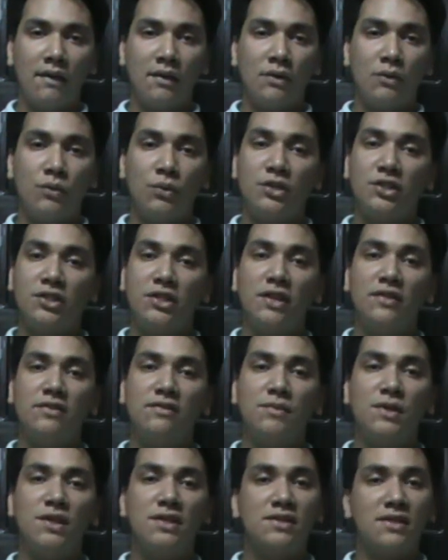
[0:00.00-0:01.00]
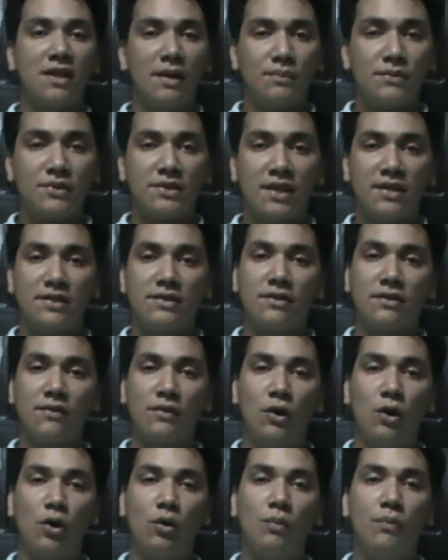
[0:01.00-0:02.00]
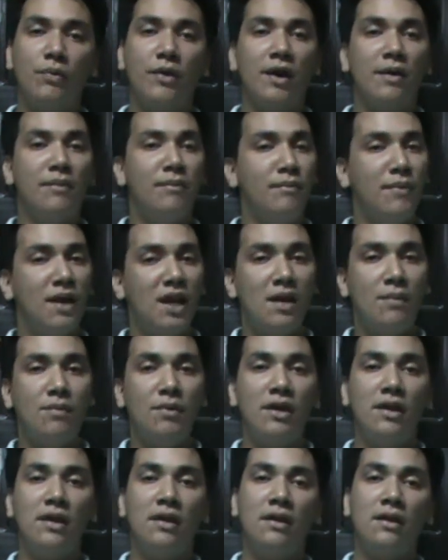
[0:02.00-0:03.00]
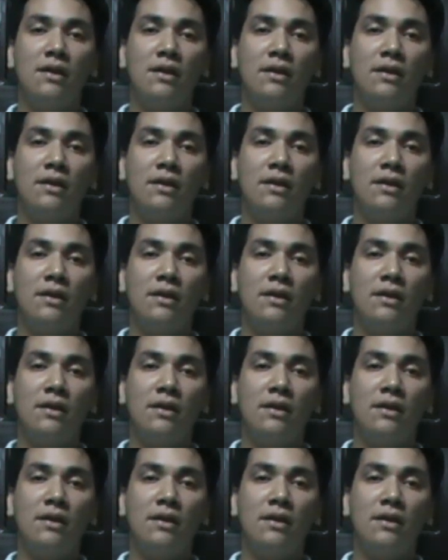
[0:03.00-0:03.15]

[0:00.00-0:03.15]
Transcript: Which gives me some sense of hope that maybe